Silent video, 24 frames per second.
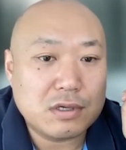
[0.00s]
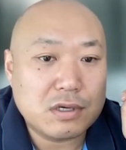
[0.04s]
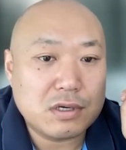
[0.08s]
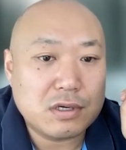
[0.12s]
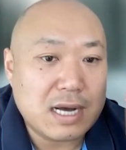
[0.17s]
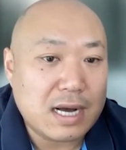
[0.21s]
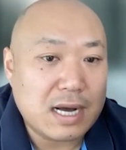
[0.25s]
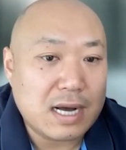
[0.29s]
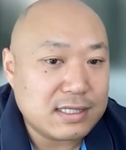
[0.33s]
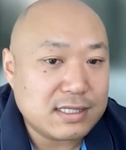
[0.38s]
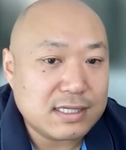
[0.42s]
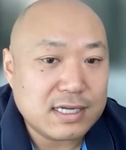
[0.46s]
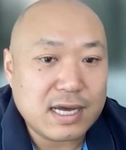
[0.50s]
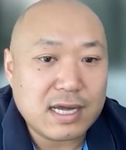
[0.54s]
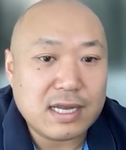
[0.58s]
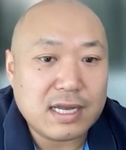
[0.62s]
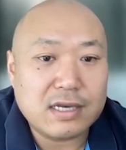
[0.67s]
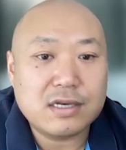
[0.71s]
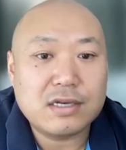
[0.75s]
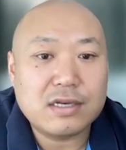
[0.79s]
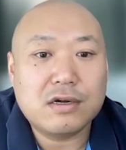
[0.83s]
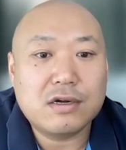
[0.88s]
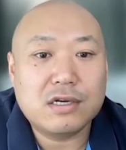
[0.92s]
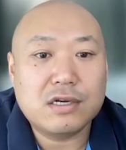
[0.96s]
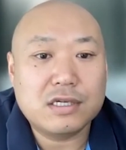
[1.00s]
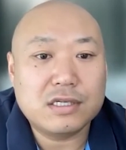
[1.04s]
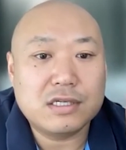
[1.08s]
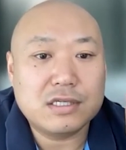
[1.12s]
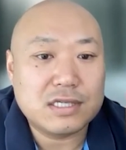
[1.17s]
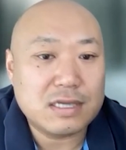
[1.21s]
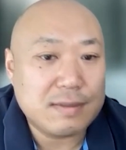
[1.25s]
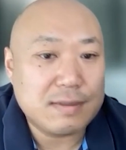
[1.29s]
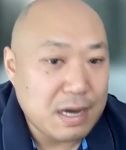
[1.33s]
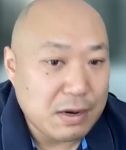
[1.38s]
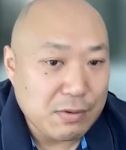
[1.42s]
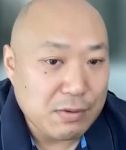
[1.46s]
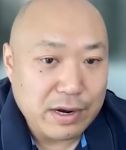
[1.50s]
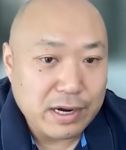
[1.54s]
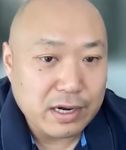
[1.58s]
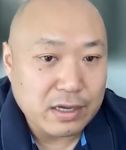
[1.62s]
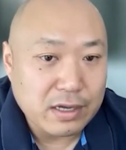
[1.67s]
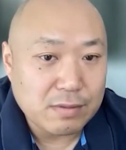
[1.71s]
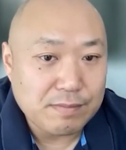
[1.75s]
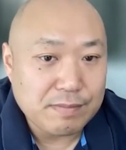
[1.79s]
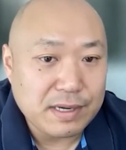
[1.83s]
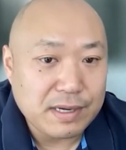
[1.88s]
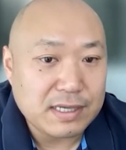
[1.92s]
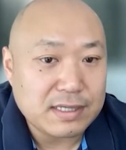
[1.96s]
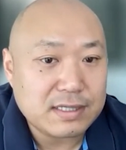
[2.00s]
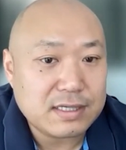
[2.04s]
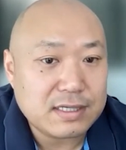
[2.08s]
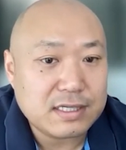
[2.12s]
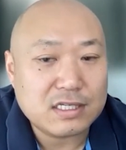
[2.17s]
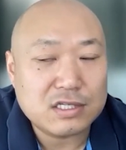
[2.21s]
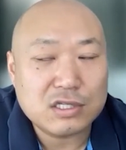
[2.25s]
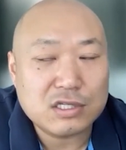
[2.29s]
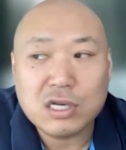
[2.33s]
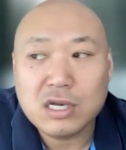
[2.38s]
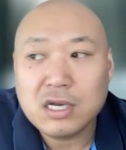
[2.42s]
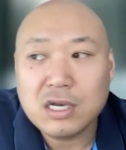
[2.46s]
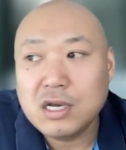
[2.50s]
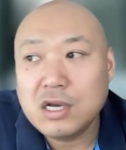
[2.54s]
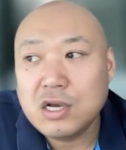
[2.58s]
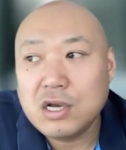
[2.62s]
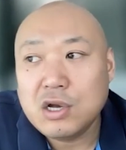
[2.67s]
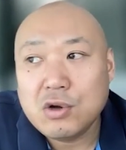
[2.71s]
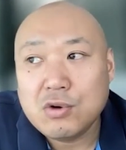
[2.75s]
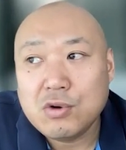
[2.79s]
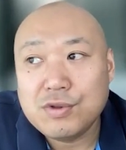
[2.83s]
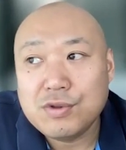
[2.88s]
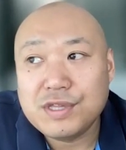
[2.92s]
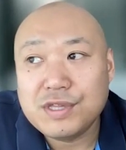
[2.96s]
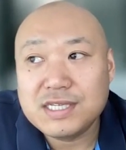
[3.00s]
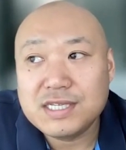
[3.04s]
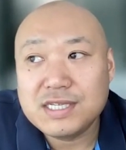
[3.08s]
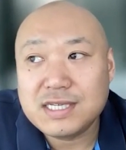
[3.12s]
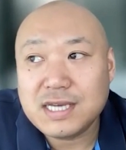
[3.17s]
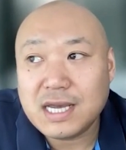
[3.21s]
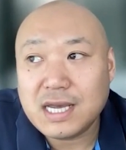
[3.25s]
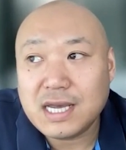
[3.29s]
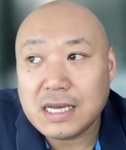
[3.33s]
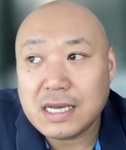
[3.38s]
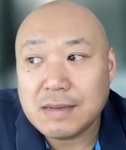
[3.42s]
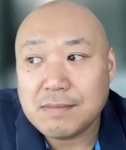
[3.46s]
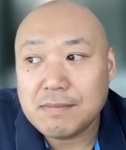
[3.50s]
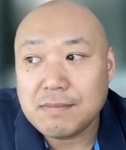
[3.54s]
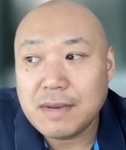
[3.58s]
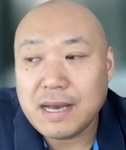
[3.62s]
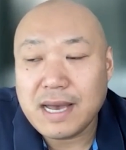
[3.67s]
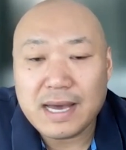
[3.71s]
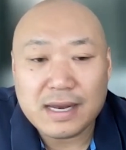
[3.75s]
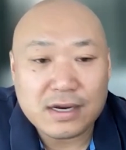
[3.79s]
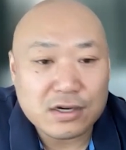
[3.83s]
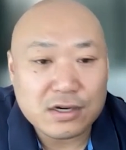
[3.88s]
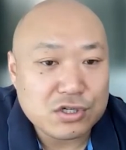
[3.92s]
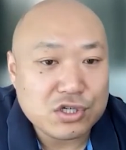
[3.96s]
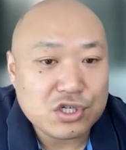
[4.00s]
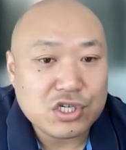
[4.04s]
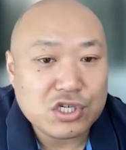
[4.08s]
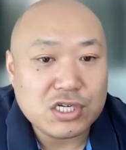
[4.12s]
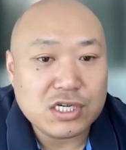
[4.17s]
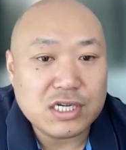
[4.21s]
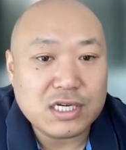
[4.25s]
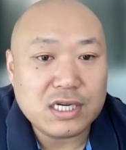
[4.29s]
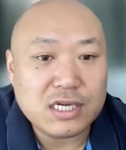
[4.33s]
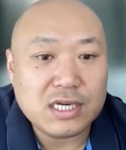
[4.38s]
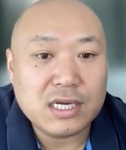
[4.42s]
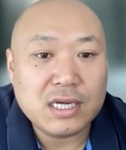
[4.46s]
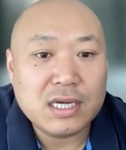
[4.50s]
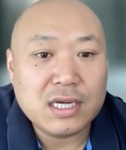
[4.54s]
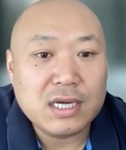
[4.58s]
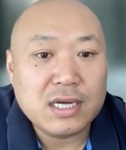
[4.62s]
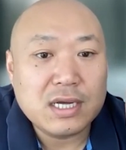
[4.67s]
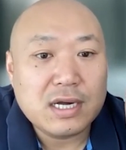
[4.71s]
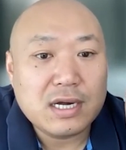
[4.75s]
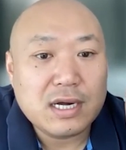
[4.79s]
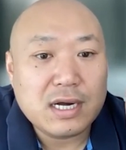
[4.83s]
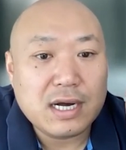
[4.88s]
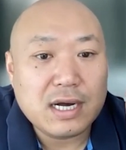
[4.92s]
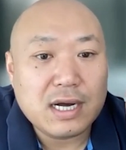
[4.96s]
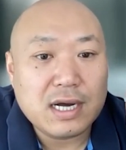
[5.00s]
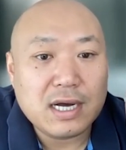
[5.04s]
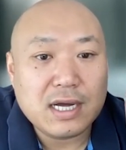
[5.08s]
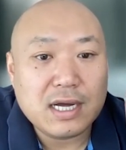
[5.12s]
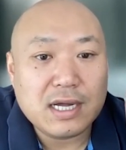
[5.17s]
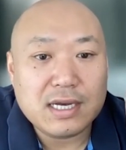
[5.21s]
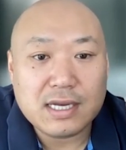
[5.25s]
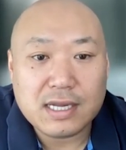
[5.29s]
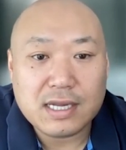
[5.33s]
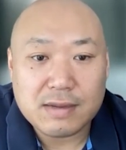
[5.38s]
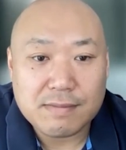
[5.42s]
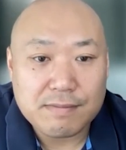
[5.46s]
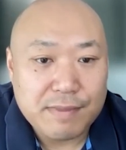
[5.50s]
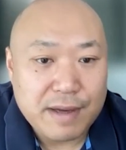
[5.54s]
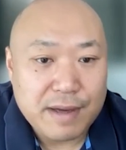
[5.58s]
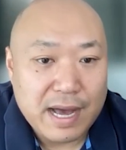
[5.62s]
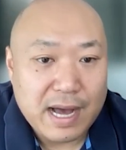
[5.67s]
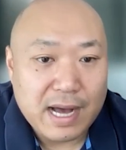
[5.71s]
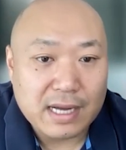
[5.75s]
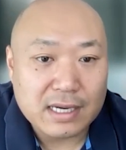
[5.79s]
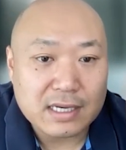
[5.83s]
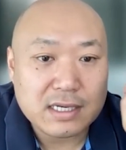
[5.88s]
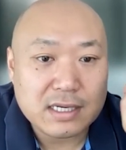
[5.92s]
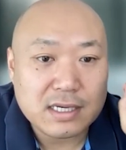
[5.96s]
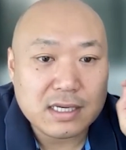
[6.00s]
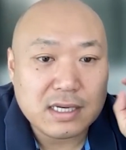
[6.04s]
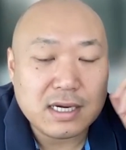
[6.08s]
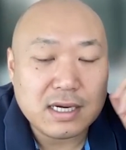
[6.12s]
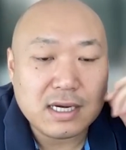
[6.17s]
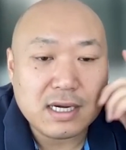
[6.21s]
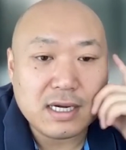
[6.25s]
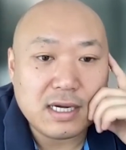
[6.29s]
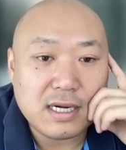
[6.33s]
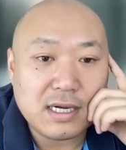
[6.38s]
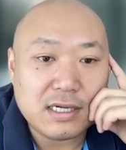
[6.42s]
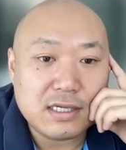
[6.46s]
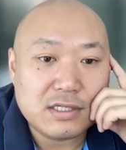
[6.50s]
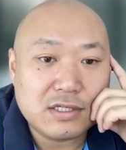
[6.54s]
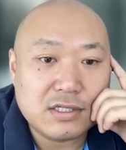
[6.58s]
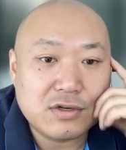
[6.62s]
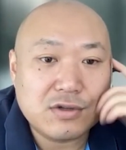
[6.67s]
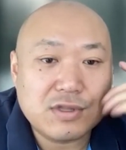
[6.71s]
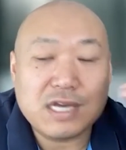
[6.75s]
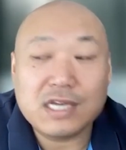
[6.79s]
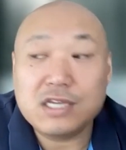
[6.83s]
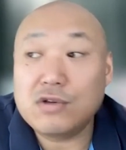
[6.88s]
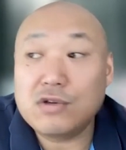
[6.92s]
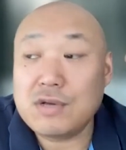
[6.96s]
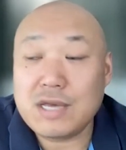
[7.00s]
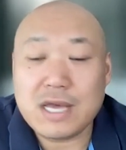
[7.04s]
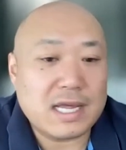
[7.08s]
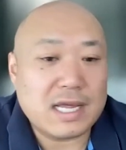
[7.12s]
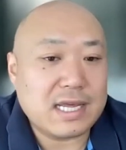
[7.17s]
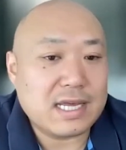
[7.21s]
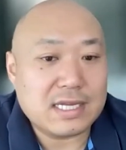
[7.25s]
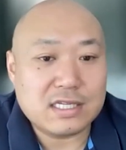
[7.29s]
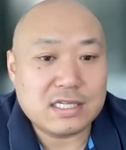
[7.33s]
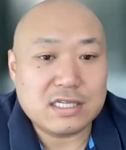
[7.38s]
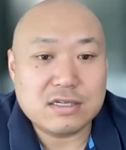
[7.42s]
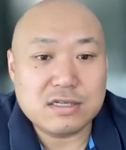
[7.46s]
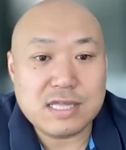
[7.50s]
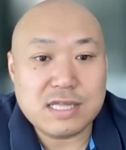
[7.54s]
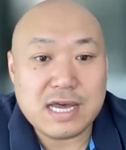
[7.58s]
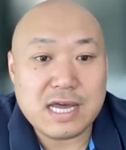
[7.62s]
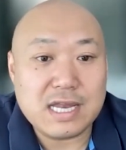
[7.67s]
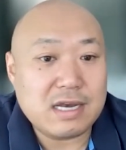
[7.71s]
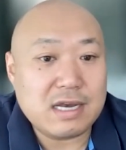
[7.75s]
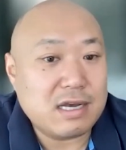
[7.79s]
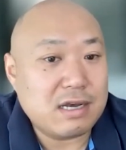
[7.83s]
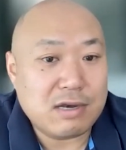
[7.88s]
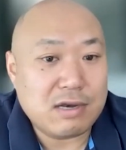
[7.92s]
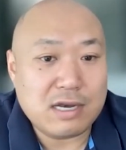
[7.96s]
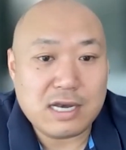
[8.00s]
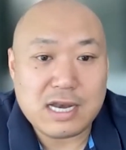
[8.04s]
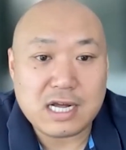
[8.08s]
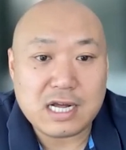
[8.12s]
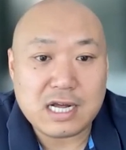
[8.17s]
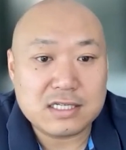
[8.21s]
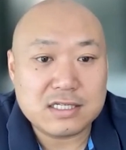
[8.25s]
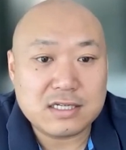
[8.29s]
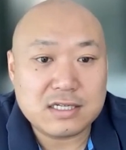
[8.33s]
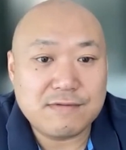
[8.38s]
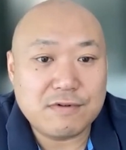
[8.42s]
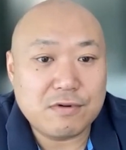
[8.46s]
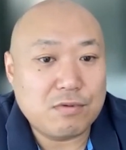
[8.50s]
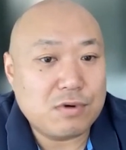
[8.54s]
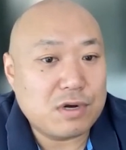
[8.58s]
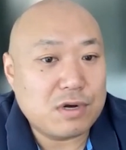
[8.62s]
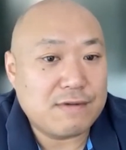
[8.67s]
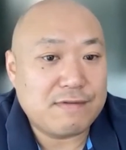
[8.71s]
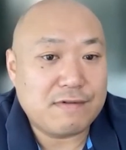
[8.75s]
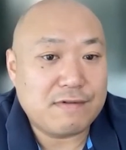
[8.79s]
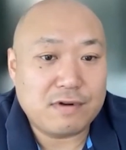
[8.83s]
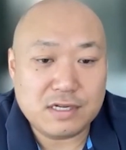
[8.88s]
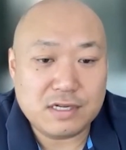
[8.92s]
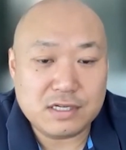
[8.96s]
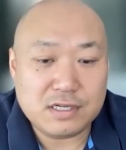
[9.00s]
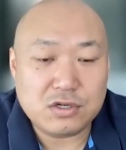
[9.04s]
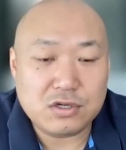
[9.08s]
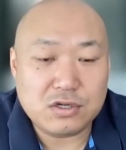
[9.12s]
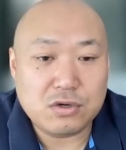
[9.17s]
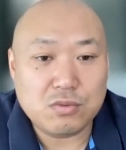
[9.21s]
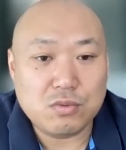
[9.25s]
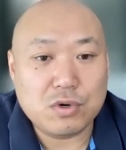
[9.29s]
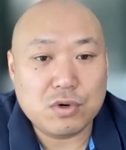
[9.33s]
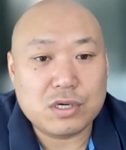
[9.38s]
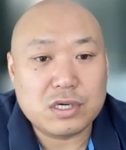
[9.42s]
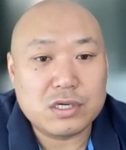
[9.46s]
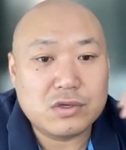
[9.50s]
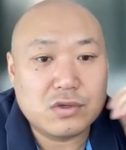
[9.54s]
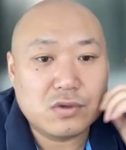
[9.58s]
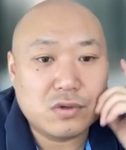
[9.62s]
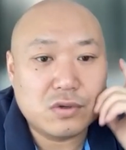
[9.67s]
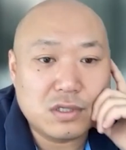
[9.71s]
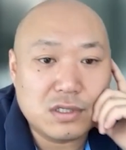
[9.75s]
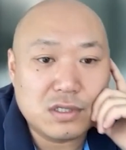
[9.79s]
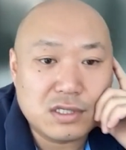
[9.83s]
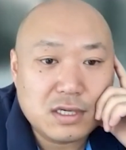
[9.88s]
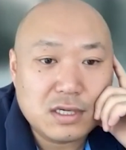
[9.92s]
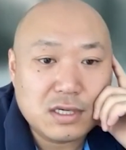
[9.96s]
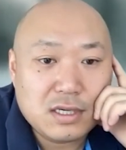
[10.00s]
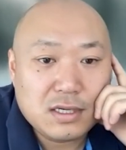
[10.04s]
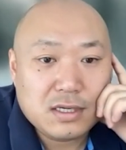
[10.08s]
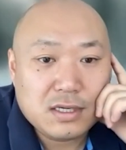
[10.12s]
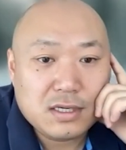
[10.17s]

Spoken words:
content on a semi-regular basis with the same energy and impact so that you can get to that next level, whatever it is you're working towards?